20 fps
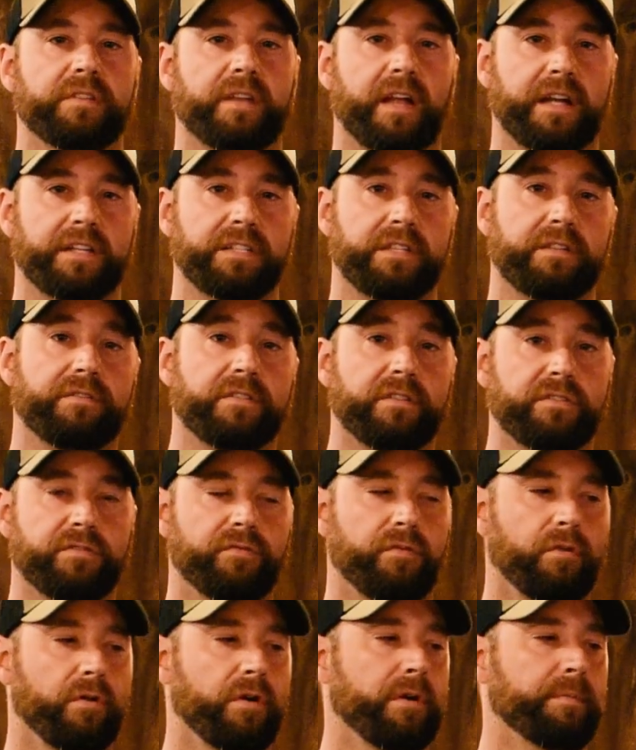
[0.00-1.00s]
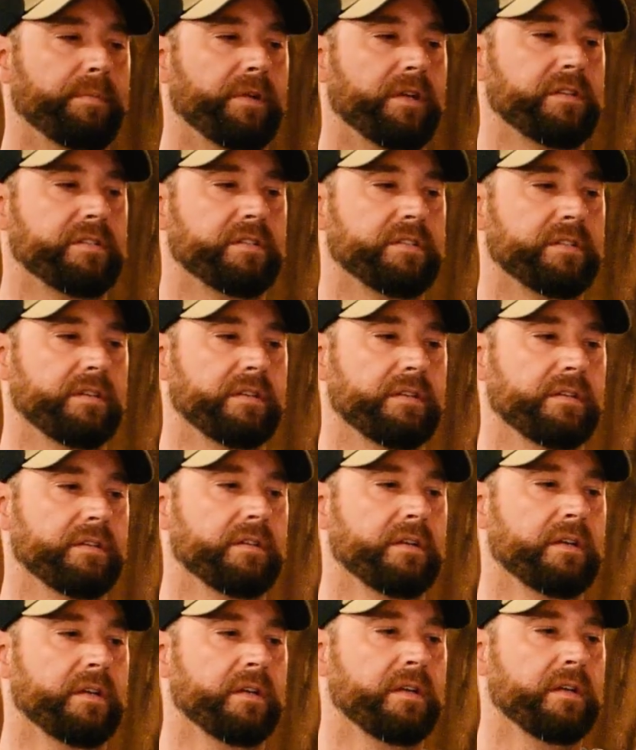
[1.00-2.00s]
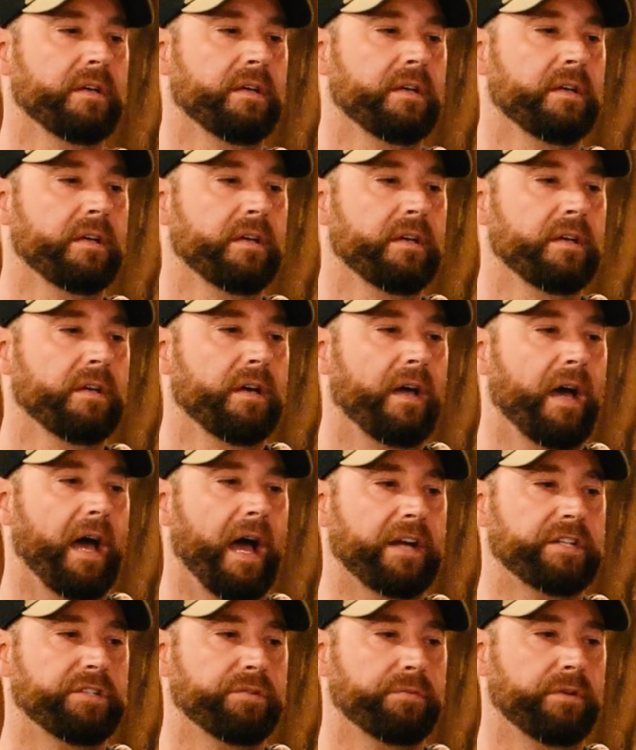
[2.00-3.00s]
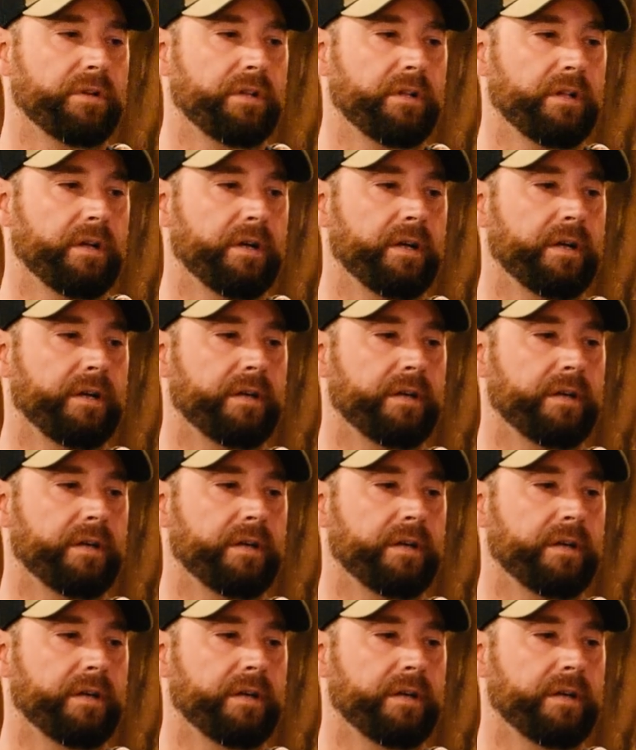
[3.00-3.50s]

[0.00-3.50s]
It actually fits 4 because the actual